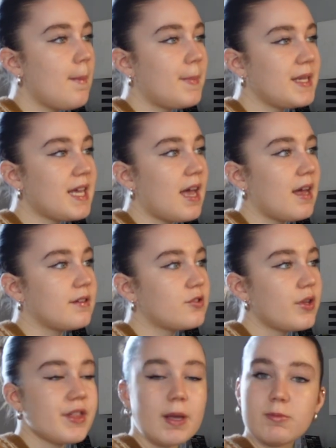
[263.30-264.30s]
But yeah,
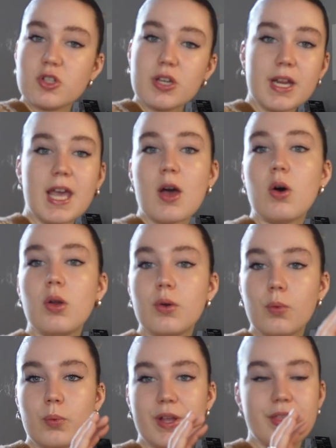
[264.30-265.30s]
so I think I'm just going to get
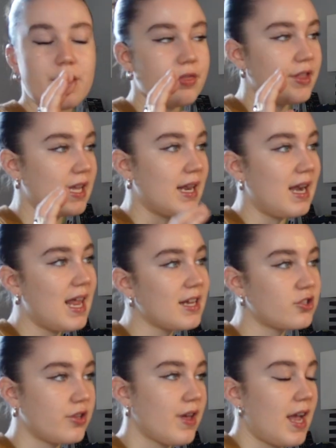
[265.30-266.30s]
on with the
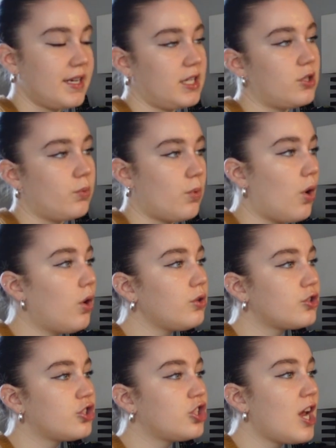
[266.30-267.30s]
lecture that I need to
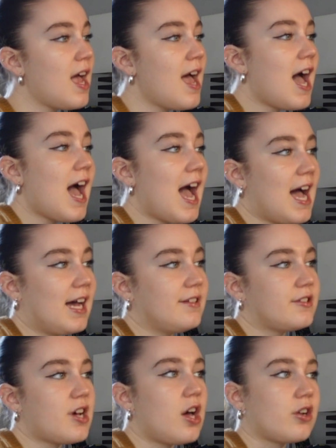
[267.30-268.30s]
watch,
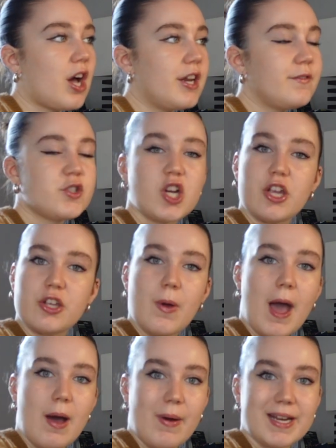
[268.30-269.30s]
and I'll kind of show you
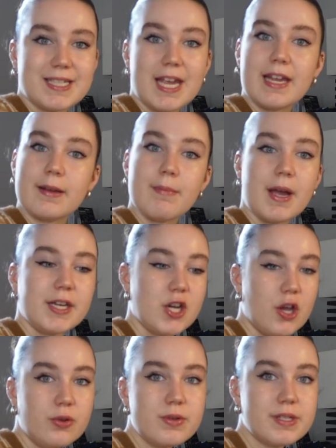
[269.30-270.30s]
how I take my
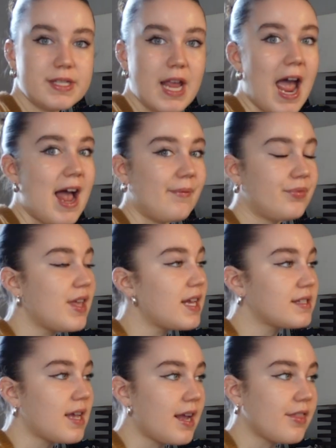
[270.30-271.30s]
notes and
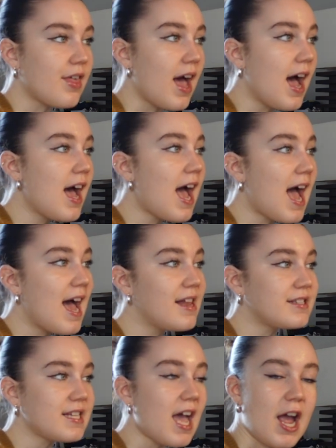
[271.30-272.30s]
things like that.
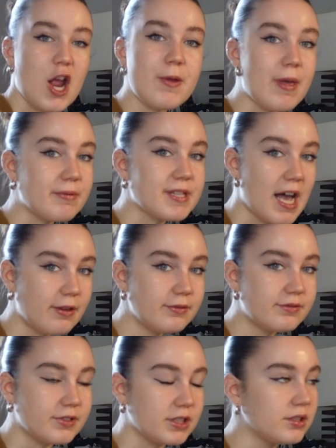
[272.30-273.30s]
And yeah, I hope that was
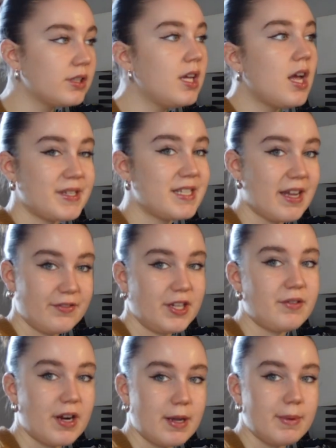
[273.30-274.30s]
helpful. I
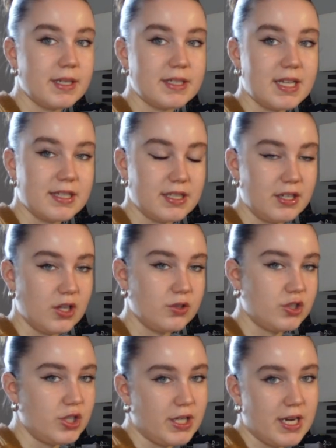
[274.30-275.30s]
definitely recommend getting
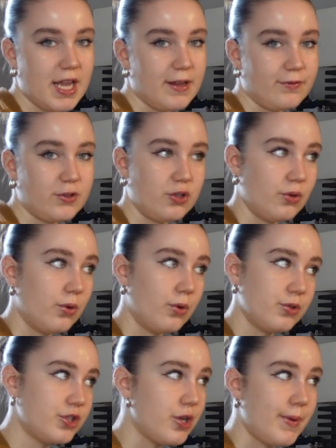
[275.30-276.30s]
Notion if
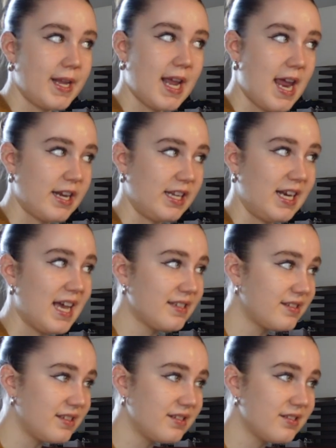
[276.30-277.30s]
you're doing any
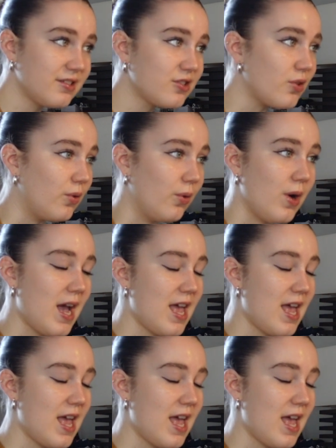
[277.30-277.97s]
lessons or